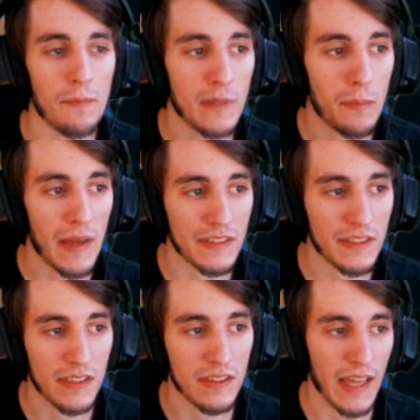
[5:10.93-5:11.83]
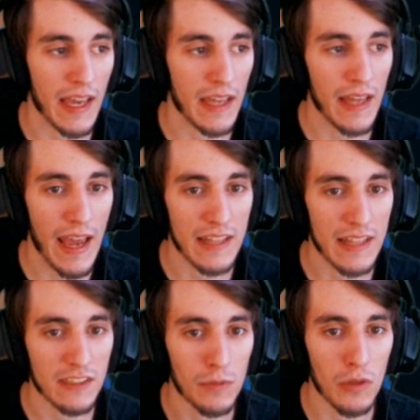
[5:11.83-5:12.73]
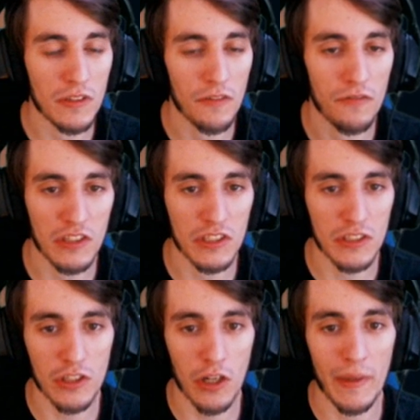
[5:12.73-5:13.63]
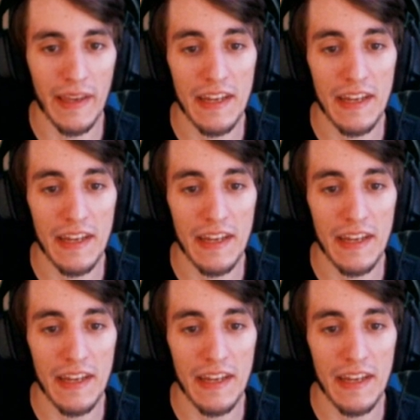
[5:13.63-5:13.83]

the best sustain and it's the most efficient going